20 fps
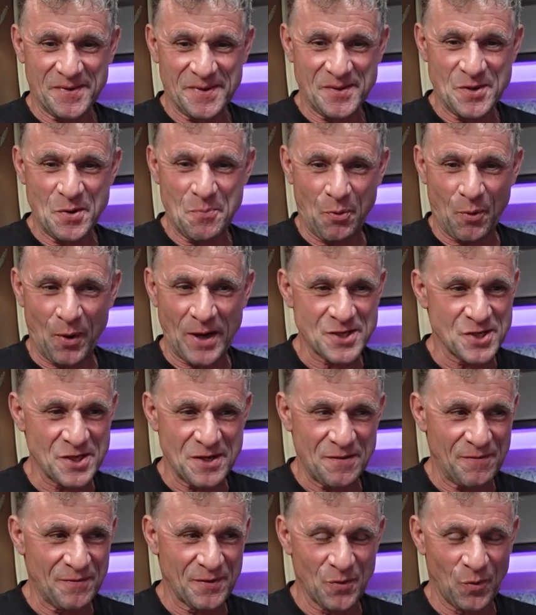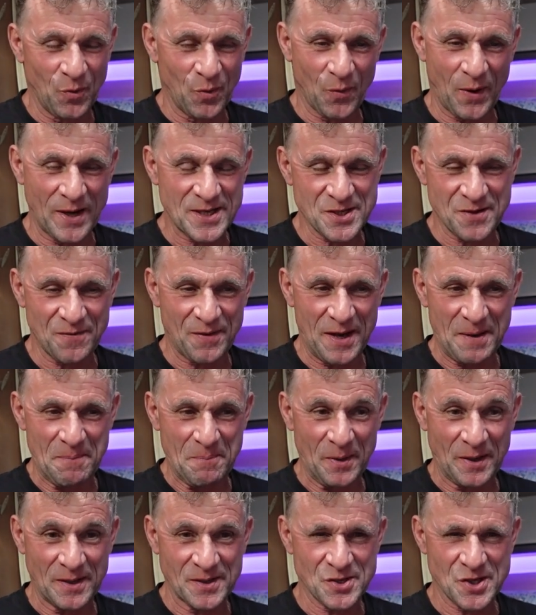depressive and all the rest of it,
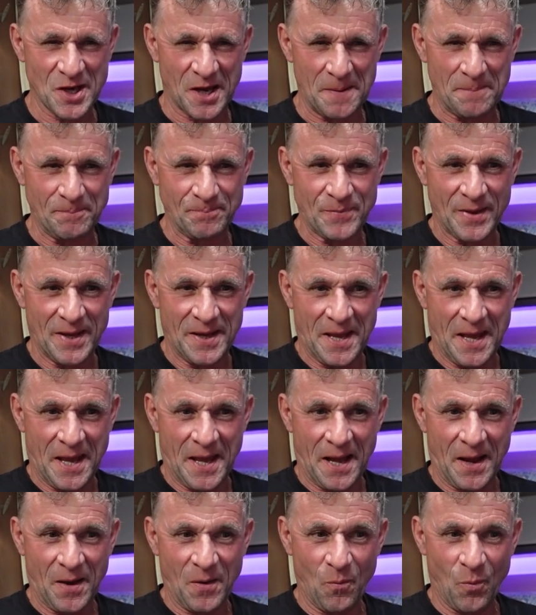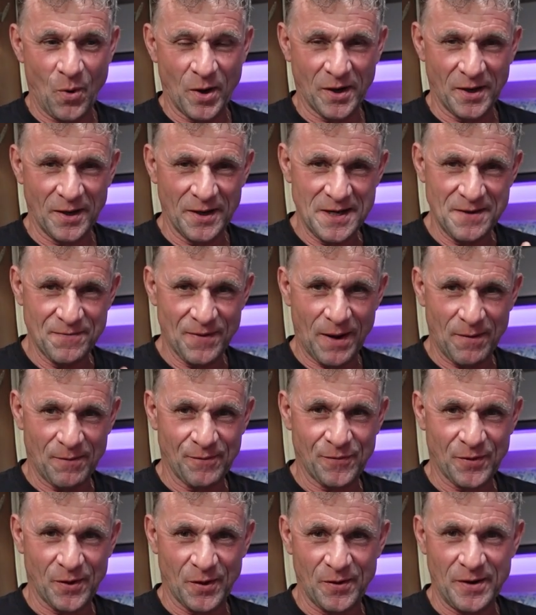but we're going to leave that one
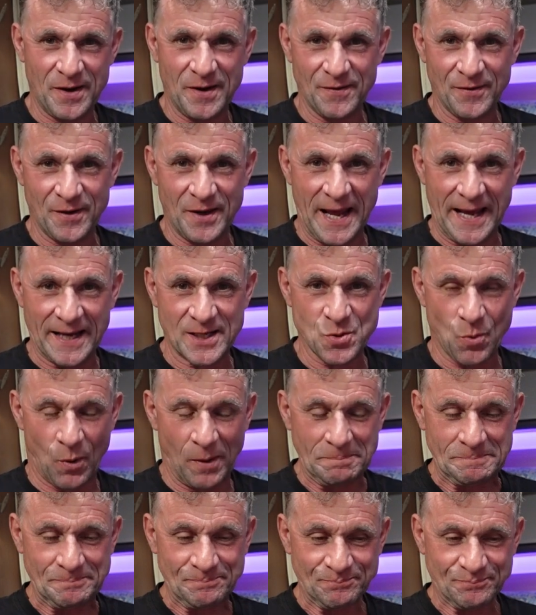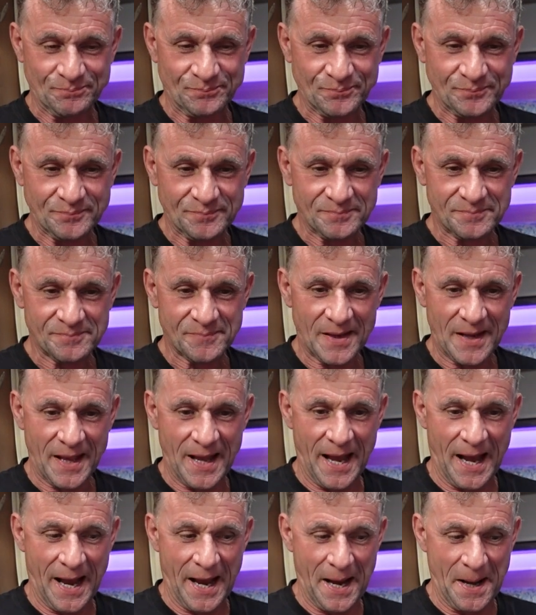for the next one,
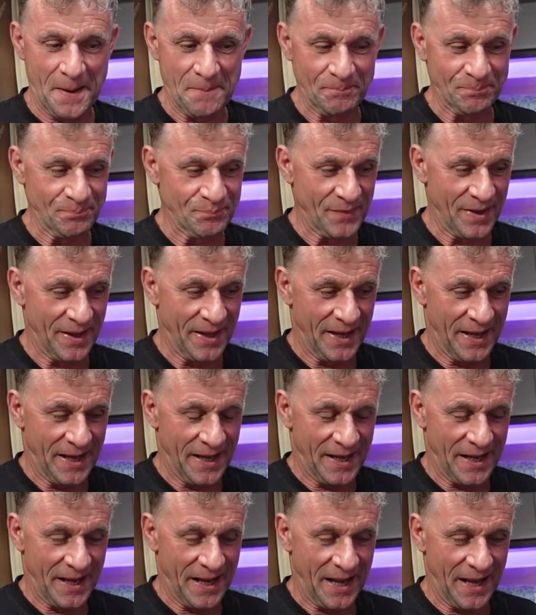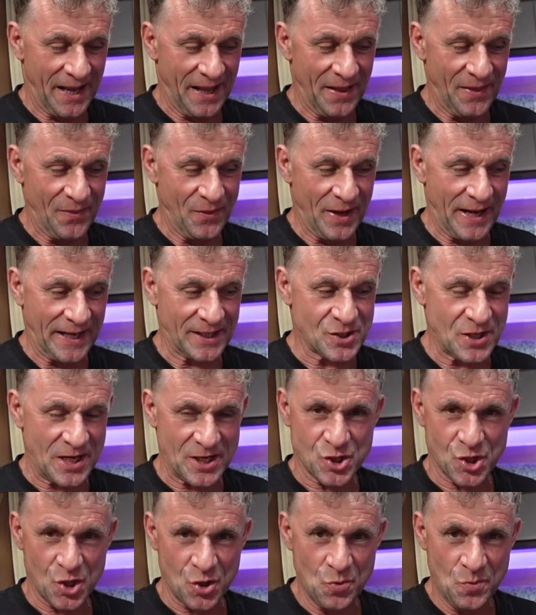the next
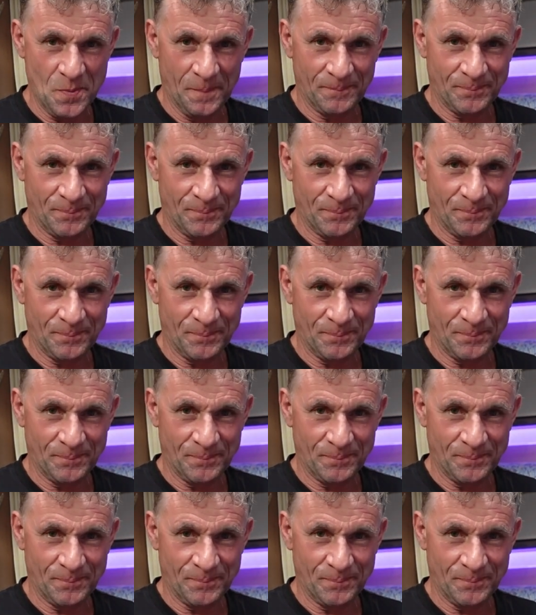issue,